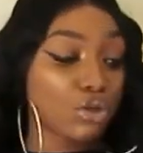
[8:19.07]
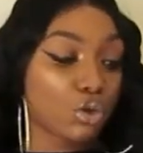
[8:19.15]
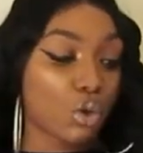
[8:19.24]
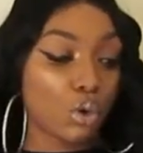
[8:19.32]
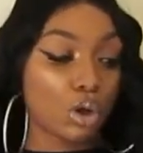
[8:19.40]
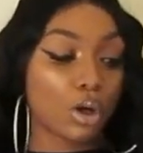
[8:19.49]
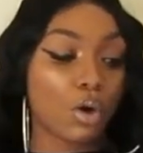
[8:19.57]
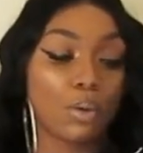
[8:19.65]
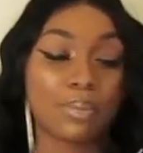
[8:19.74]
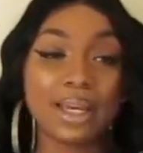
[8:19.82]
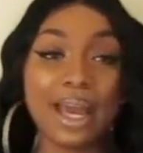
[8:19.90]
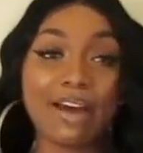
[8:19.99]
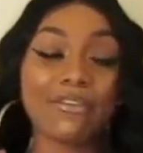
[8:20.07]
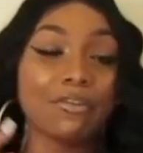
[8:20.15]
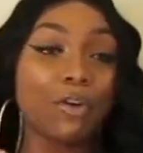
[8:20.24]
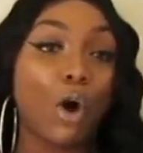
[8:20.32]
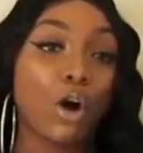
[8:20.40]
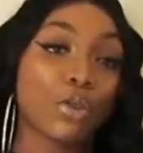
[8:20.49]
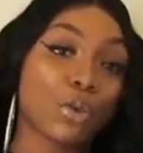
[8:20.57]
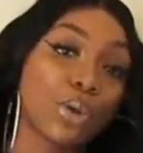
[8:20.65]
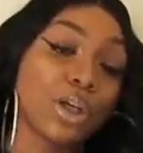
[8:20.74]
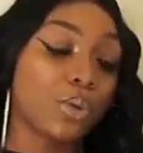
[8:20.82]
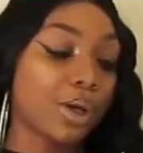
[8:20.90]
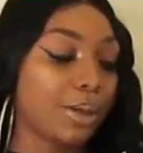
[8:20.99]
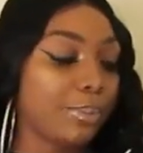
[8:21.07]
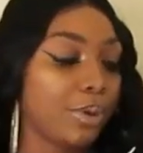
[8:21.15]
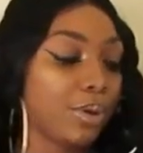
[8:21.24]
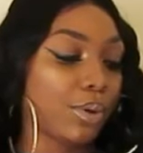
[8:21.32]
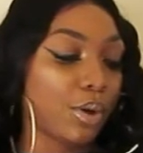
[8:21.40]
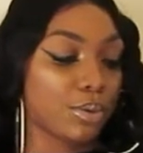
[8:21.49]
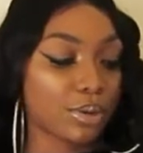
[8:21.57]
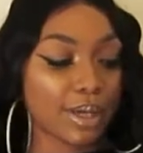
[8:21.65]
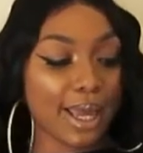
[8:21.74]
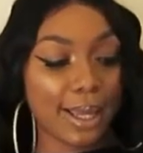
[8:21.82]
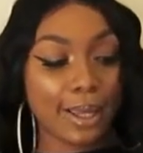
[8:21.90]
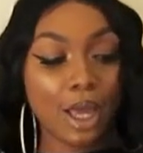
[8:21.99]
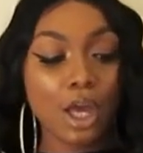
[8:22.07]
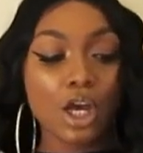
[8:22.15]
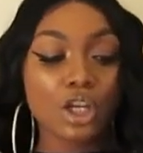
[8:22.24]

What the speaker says: score on behalf of all 3 credit bureaus, okay?